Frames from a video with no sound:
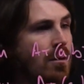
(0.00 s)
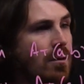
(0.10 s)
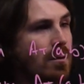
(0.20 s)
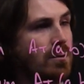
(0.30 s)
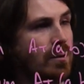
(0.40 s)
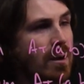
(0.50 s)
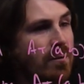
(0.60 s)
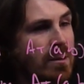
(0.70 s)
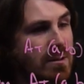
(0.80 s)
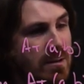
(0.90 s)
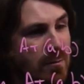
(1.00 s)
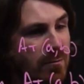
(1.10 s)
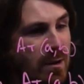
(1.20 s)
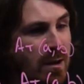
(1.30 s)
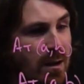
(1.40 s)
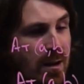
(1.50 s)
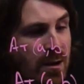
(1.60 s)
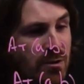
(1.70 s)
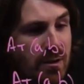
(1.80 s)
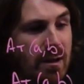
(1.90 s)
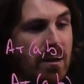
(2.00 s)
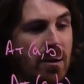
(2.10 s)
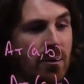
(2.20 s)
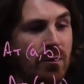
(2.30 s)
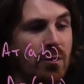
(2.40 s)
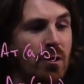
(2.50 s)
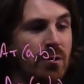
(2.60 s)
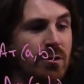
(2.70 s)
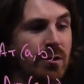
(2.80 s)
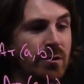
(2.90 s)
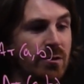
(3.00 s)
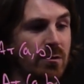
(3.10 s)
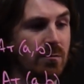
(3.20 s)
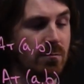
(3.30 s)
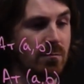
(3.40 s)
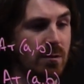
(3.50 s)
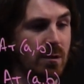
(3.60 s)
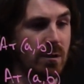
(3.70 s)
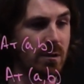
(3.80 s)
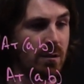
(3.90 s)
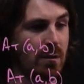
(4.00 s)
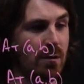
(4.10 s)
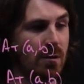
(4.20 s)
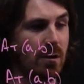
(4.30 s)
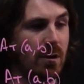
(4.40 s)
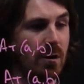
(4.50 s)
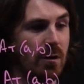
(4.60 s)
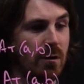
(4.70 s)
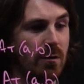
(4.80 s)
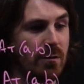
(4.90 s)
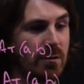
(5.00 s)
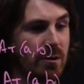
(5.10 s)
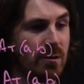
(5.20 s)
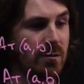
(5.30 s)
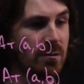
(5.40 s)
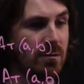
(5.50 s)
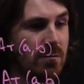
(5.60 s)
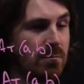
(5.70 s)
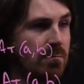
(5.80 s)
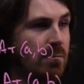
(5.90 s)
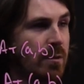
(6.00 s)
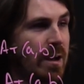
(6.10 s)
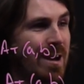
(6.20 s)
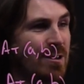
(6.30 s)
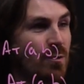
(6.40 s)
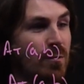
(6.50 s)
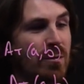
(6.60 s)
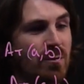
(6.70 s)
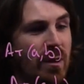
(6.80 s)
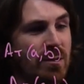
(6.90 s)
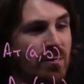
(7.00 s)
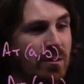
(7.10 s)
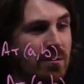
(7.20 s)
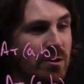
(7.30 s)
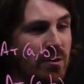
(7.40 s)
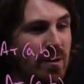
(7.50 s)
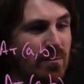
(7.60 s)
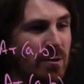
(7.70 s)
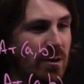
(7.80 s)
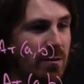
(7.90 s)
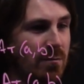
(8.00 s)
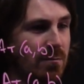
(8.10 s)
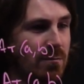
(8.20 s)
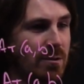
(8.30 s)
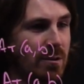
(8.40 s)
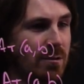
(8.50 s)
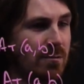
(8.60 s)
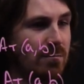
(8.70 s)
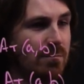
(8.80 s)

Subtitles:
So we have this type of thing, and actually the contours are circles. Okay, x squared plus y squared screams out circle.